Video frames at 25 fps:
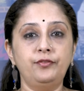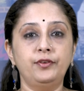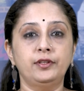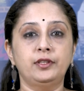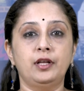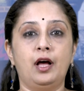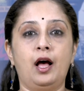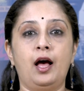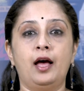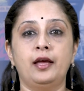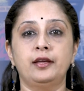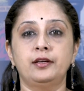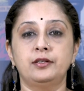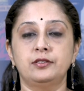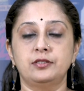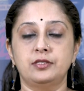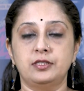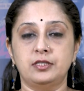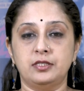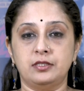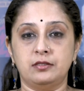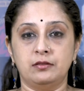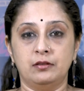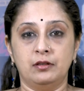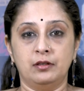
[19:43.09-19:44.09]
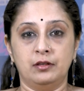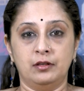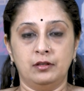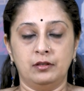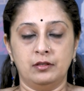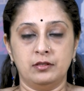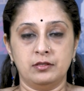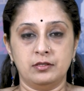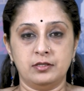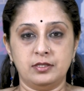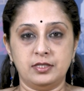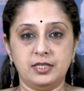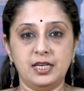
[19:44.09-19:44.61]
with the highest
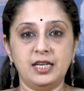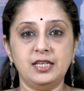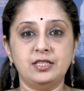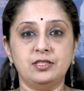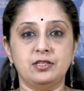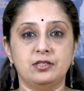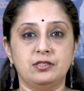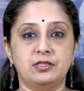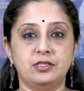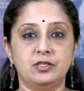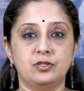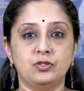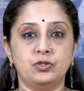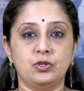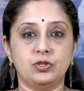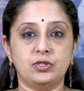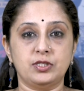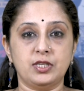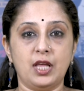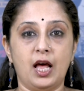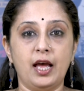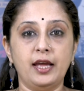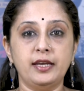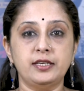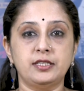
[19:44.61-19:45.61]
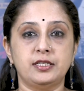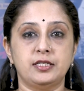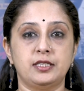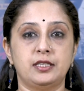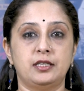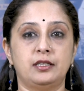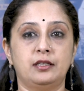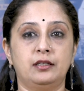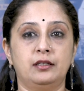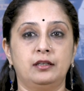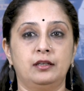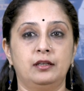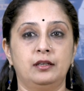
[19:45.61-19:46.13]
status in
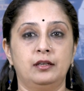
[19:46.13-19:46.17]
society,